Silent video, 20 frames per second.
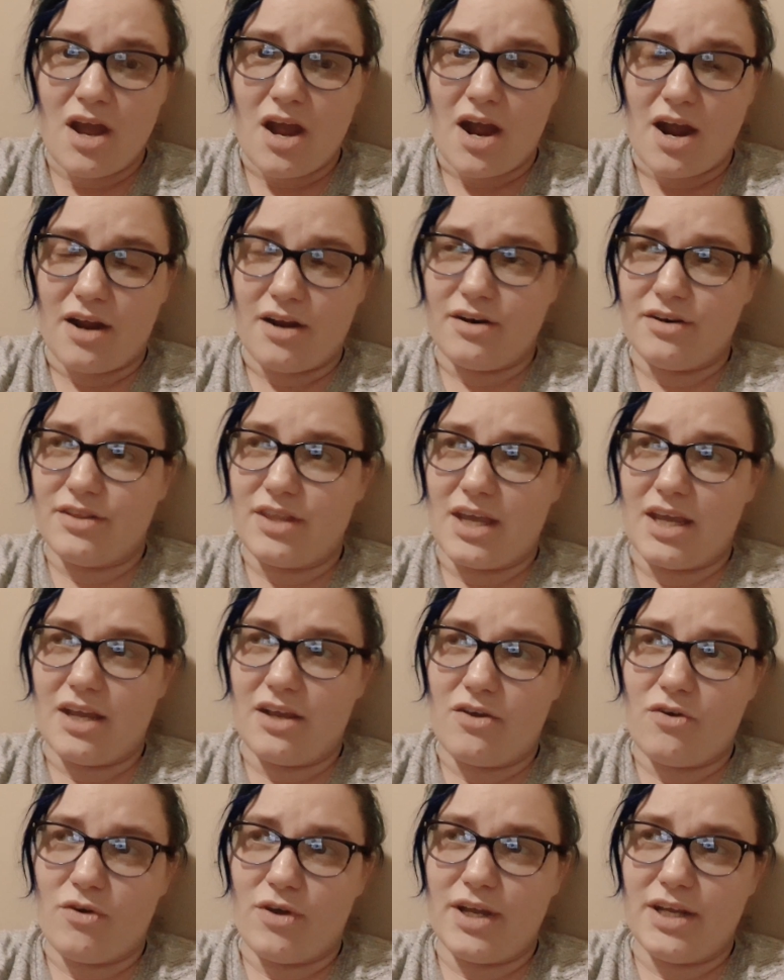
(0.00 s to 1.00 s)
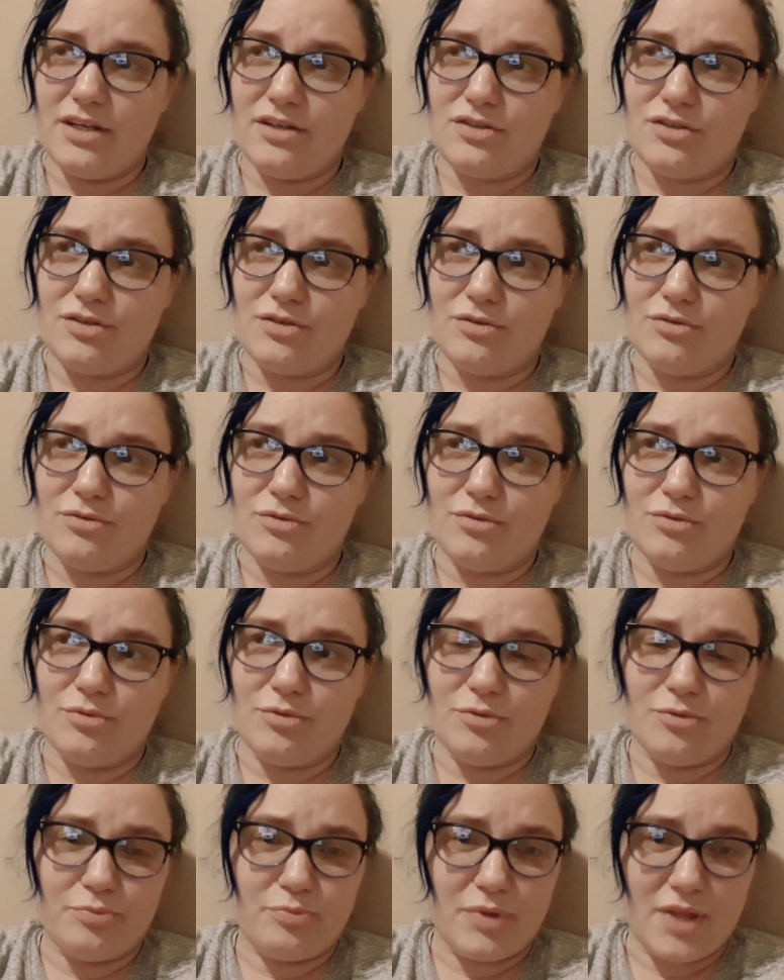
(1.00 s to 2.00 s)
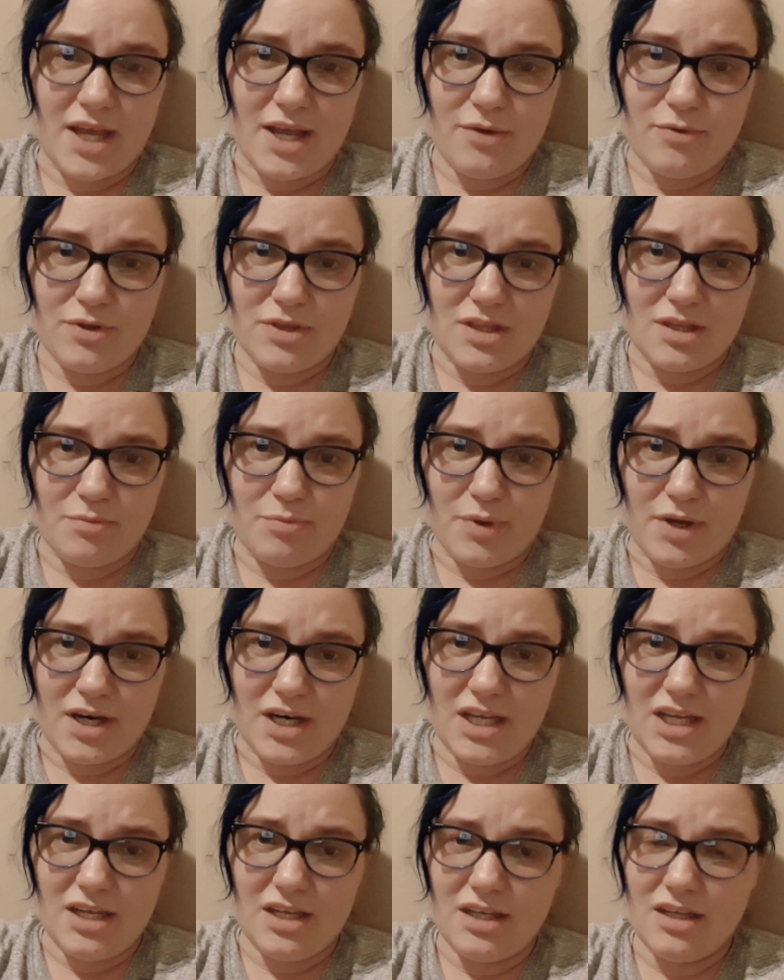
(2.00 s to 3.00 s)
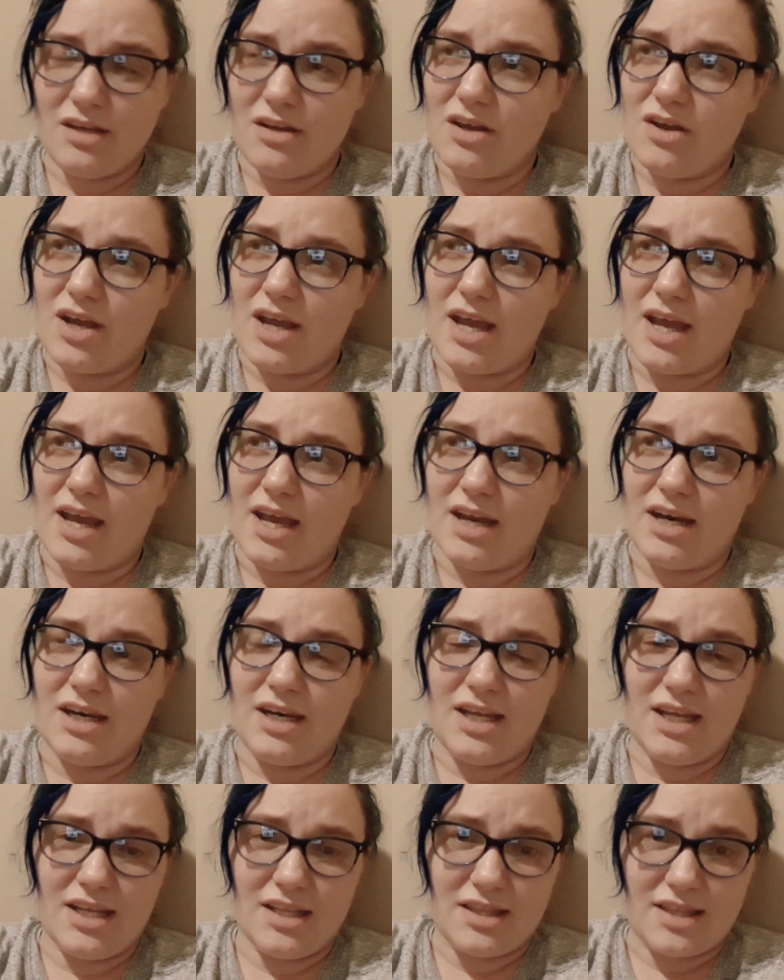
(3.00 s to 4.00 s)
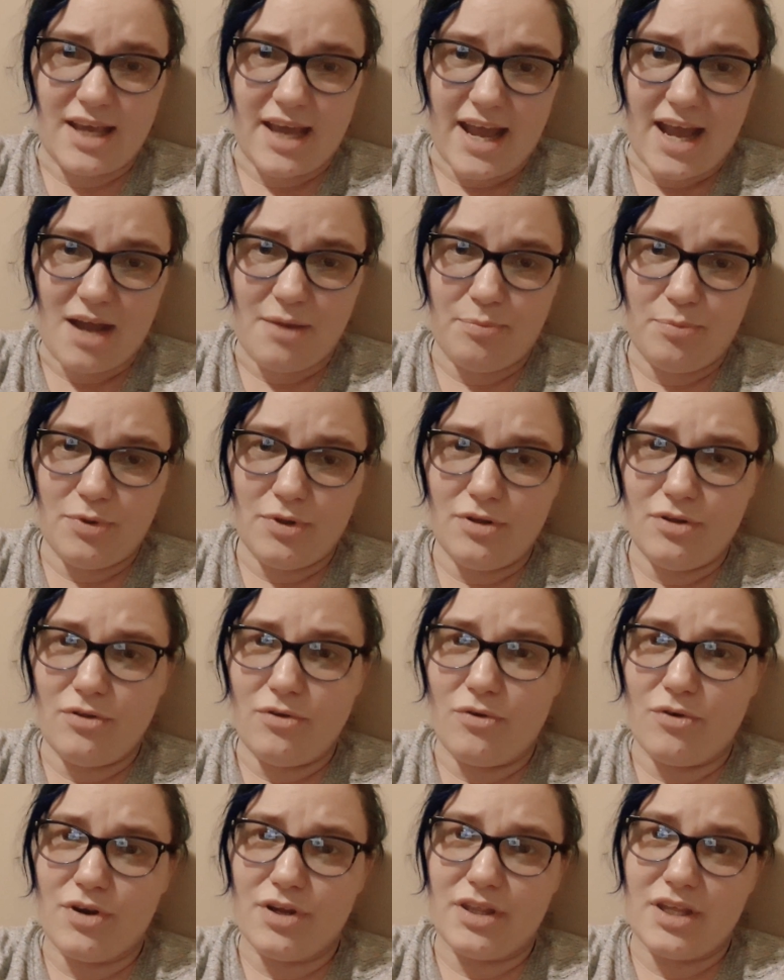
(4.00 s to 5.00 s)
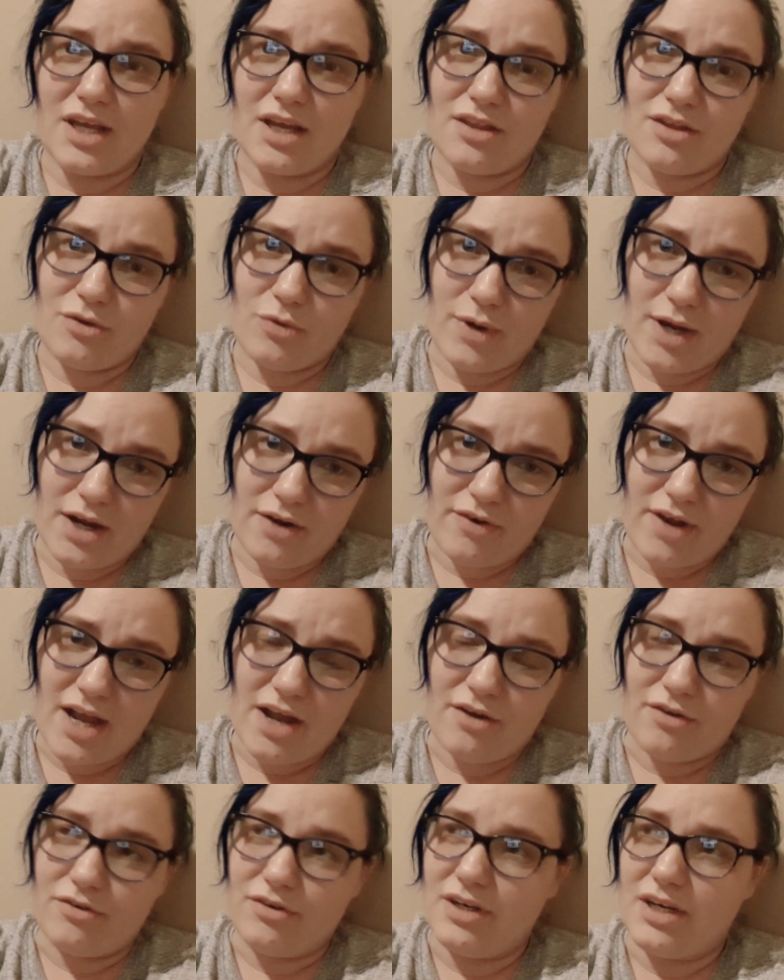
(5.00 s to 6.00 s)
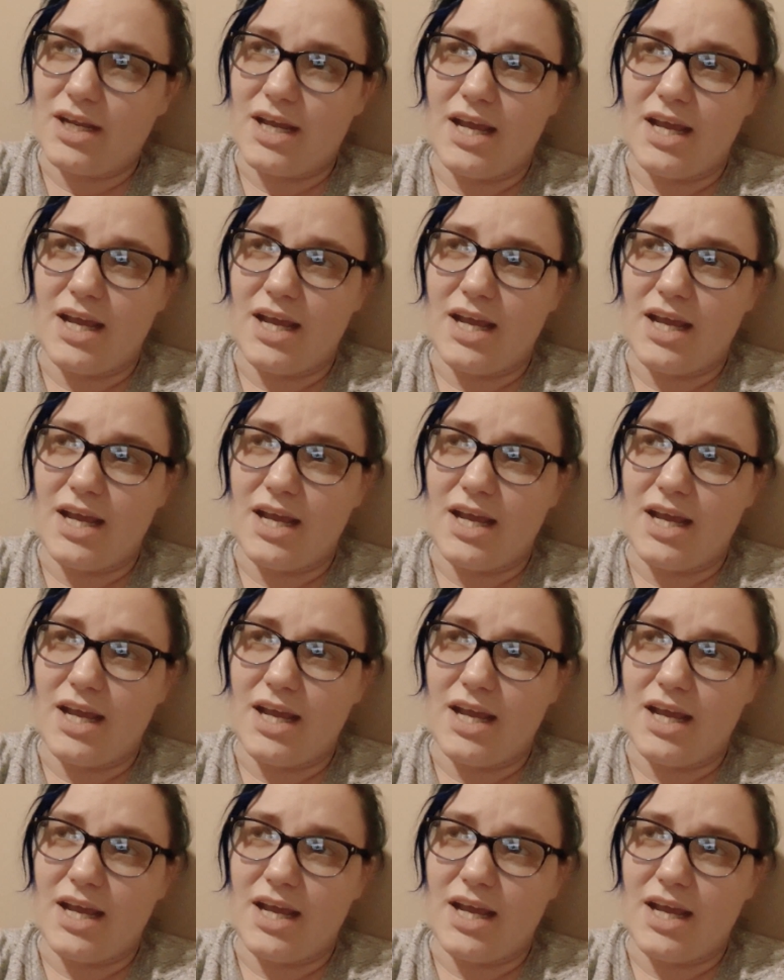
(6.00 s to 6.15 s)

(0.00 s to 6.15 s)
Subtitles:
are they going to play with the bunny and eat the apple, or the other way around?